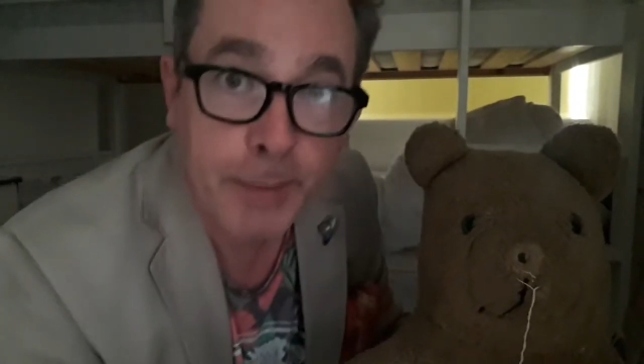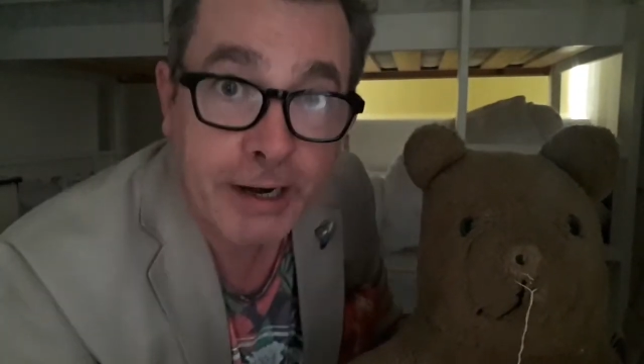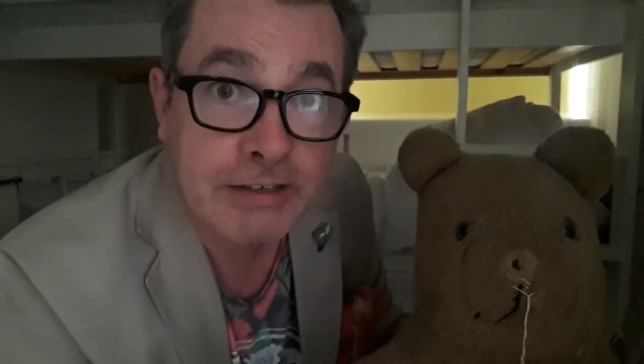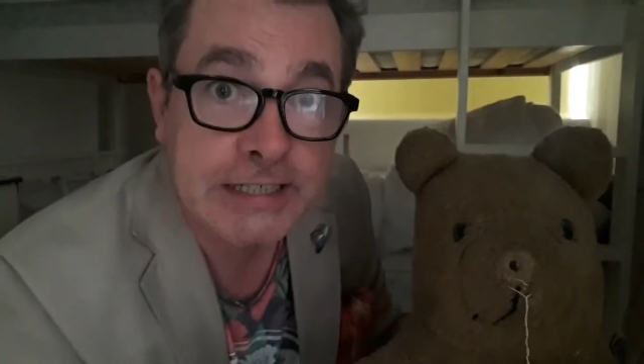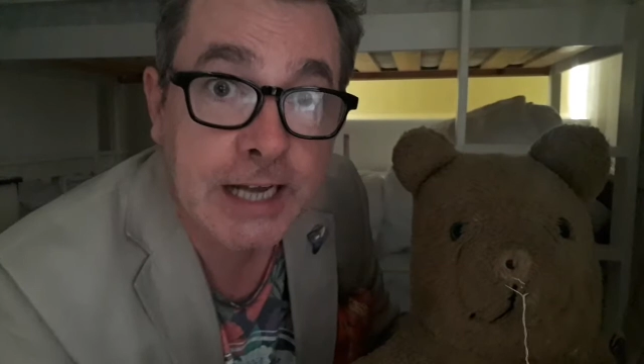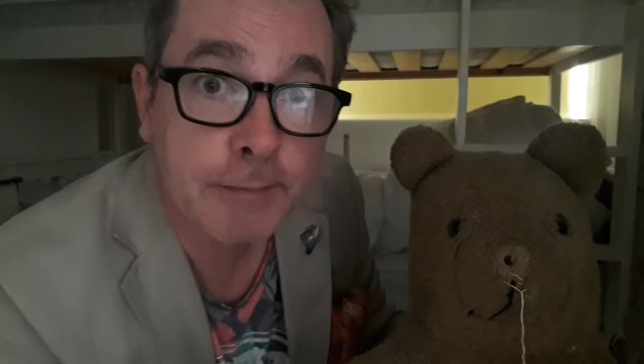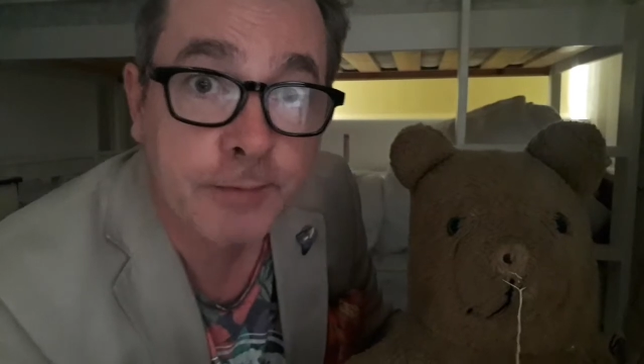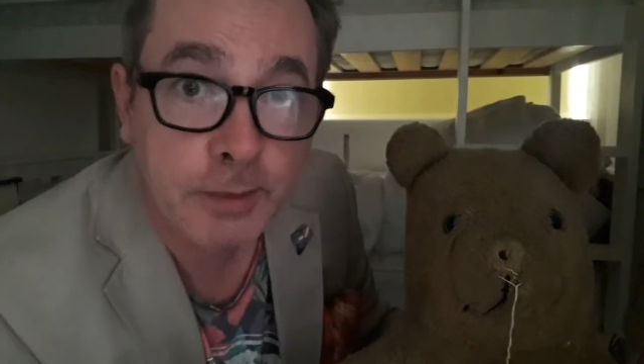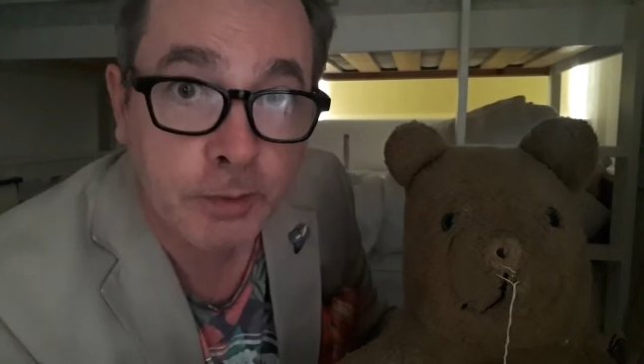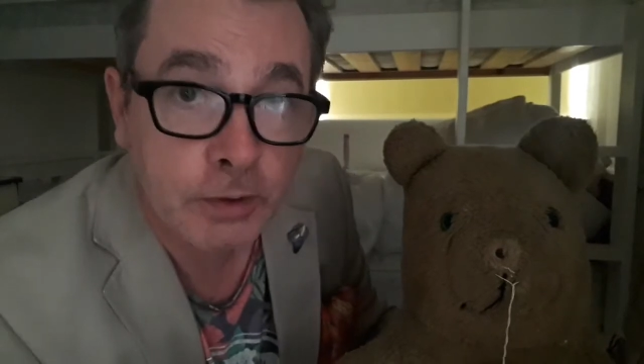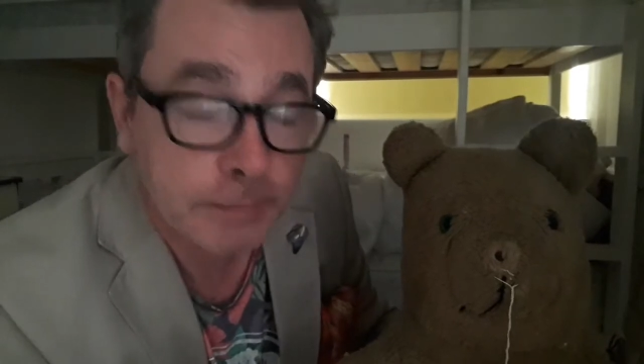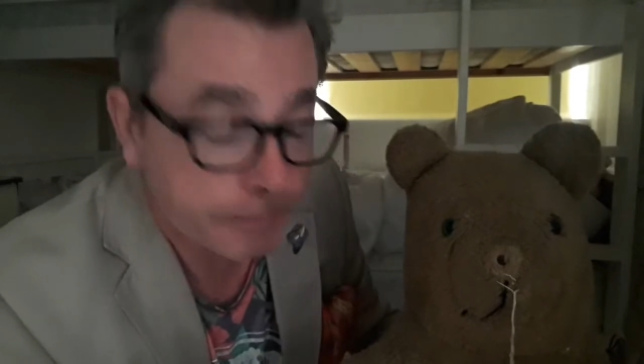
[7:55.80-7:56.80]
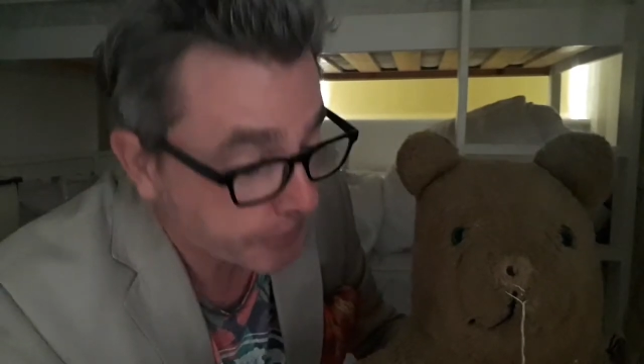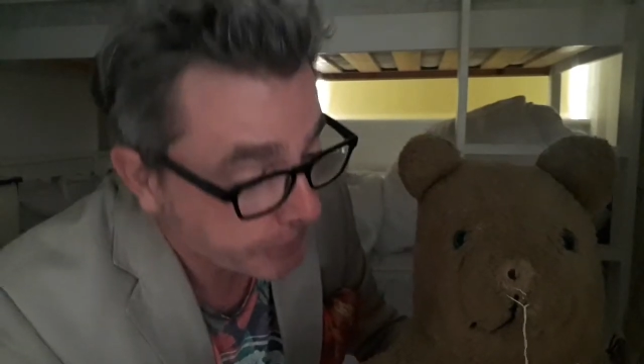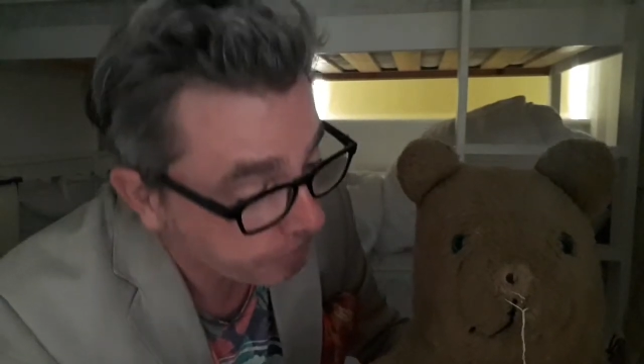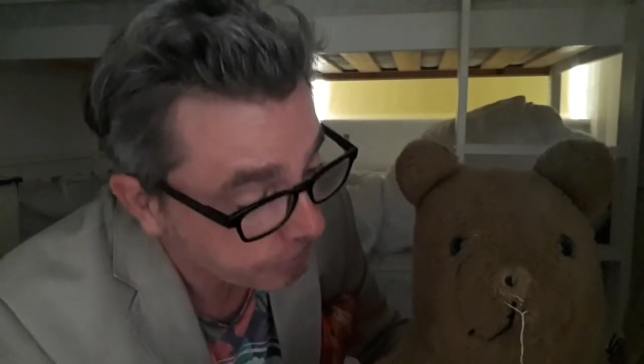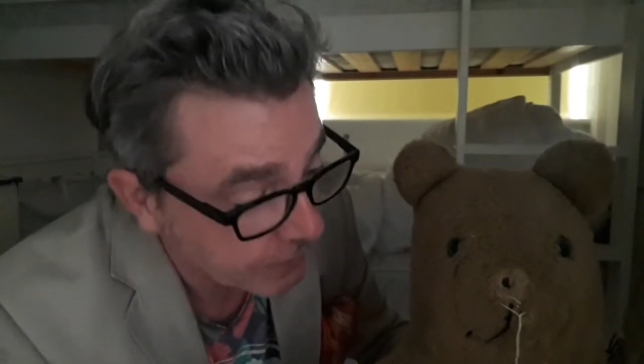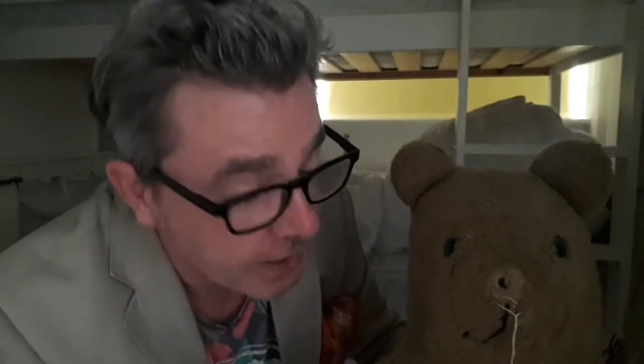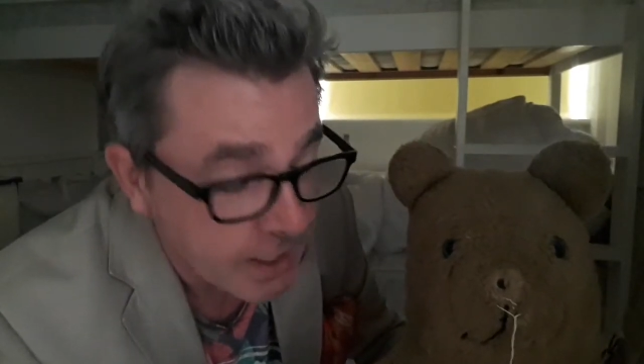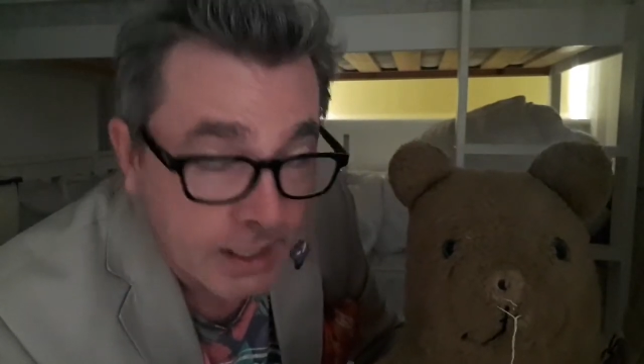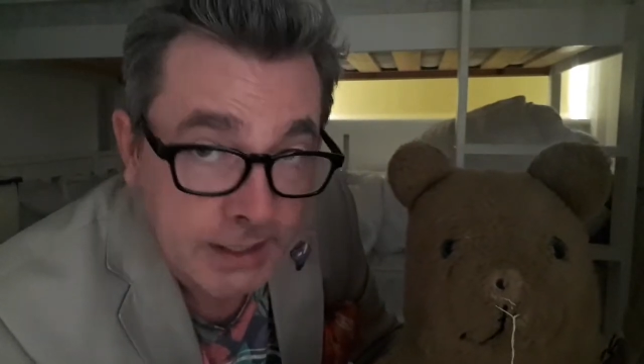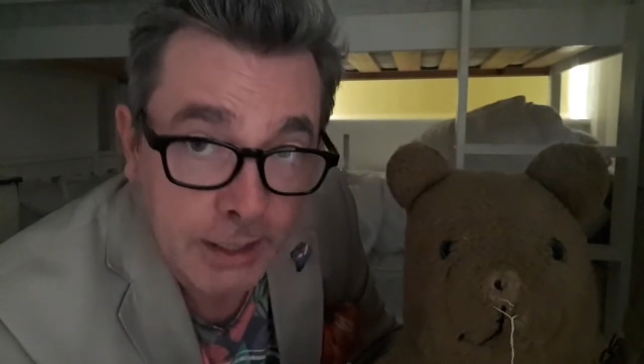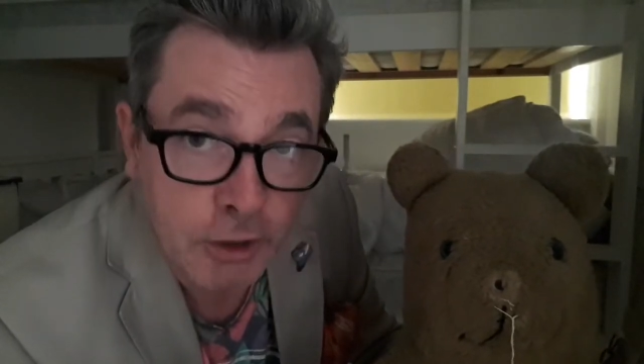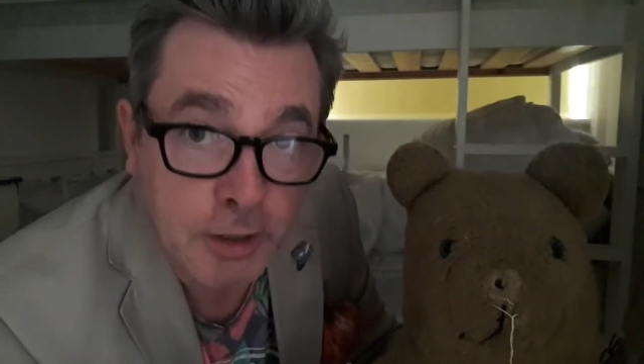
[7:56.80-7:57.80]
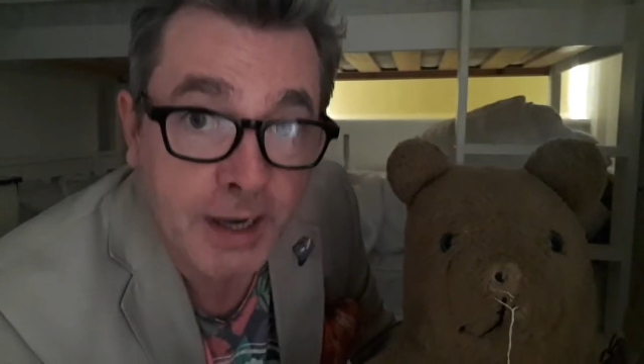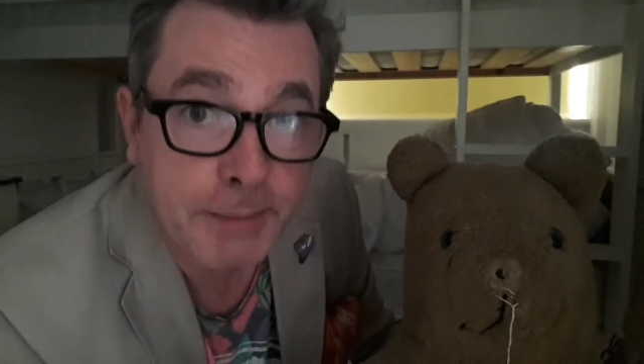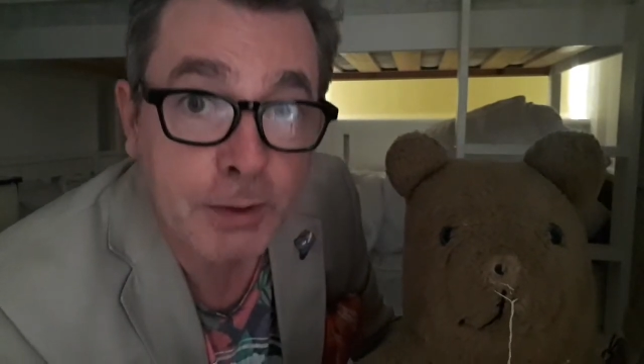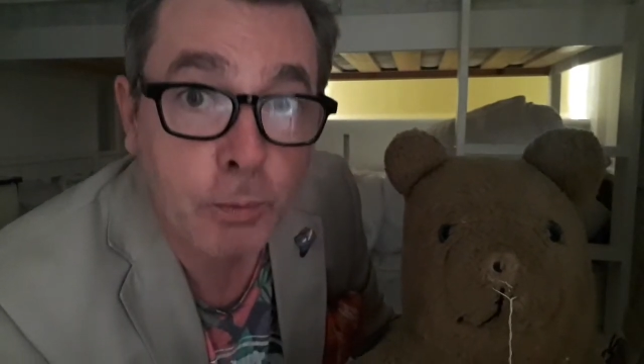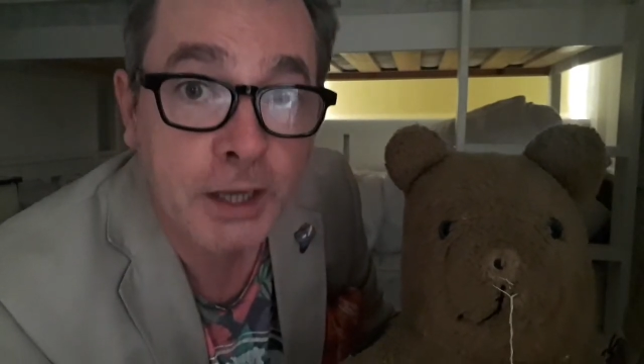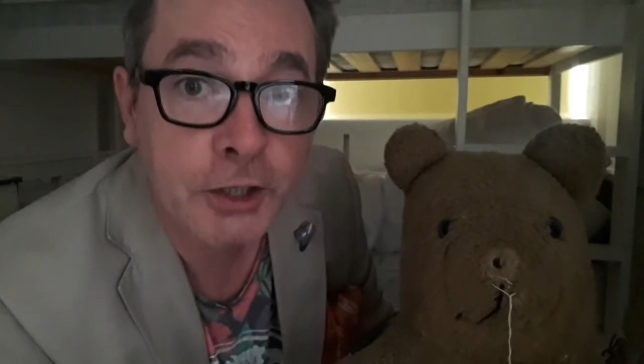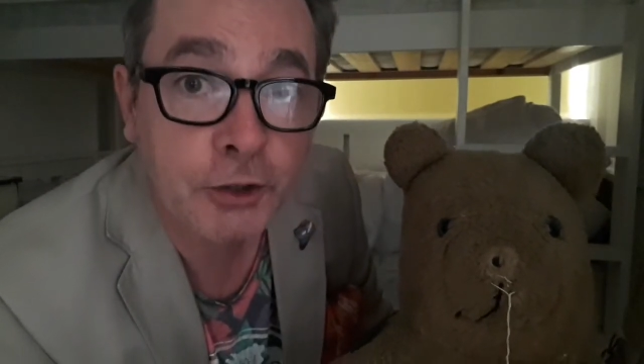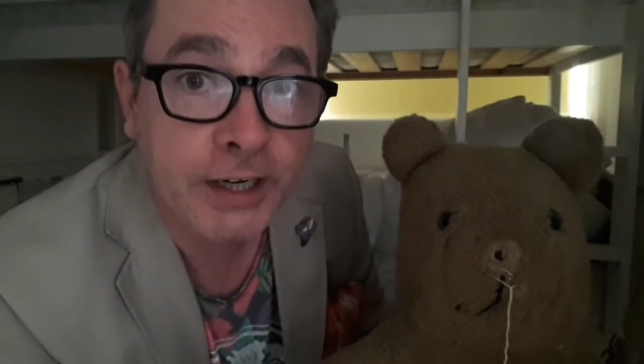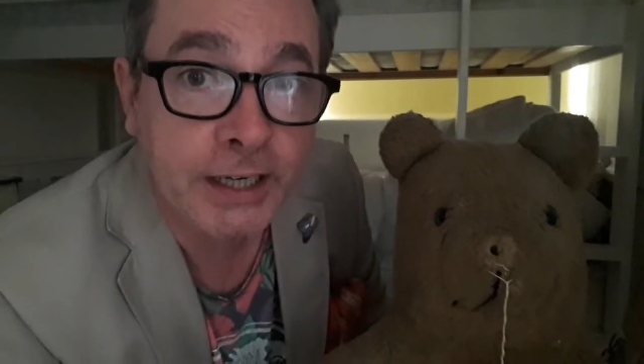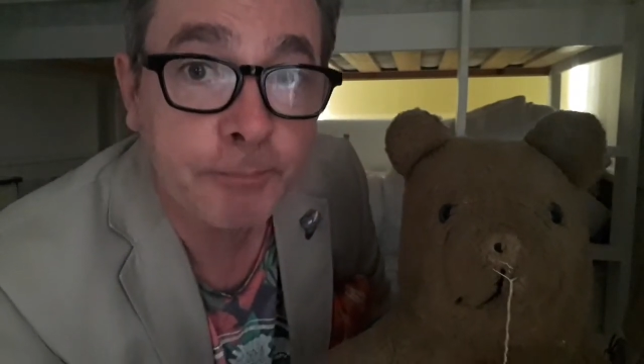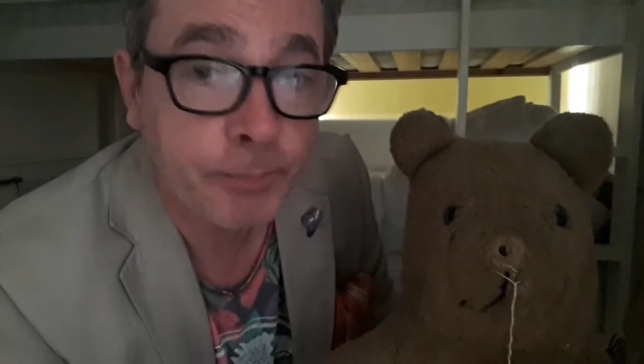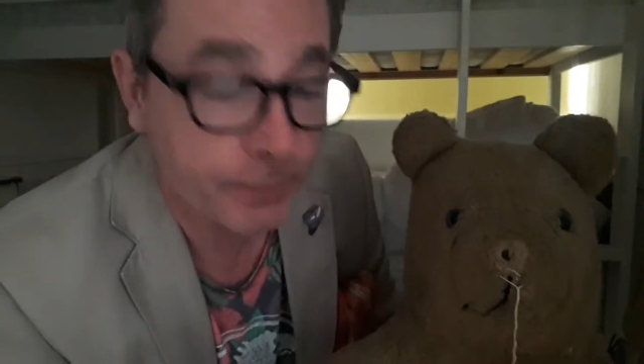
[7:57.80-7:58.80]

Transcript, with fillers: Bear is comfortable. Now, you might be wondering,